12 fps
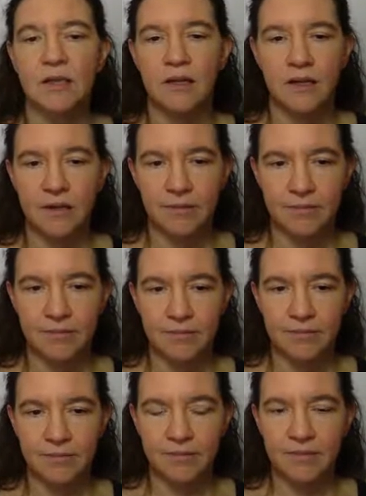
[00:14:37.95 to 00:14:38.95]

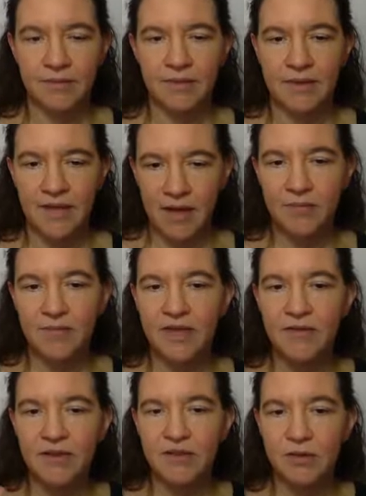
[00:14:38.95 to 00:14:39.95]

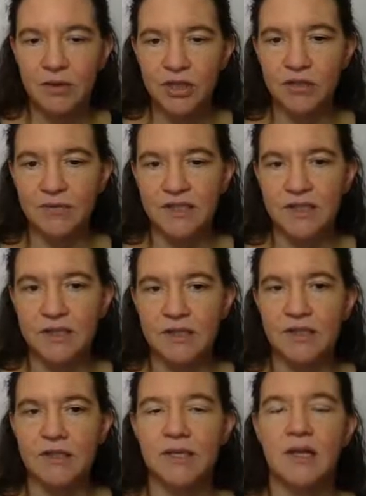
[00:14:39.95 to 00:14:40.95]
if it's collision
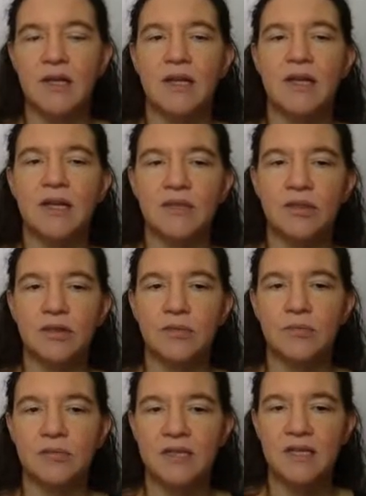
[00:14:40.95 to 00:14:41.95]
resistant, so
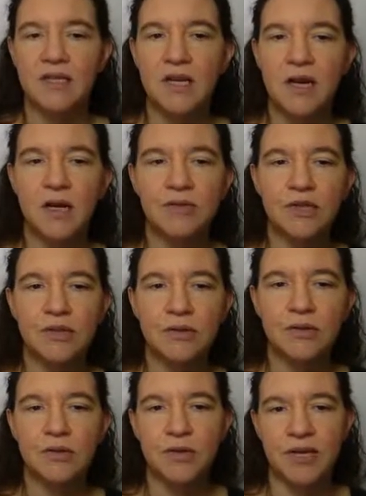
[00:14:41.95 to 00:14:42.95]
CR
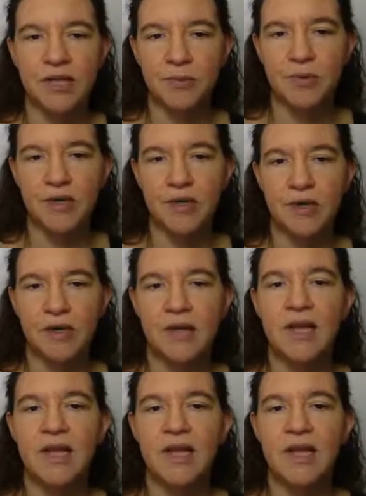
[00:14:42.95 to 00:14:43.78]
reduces to SPR.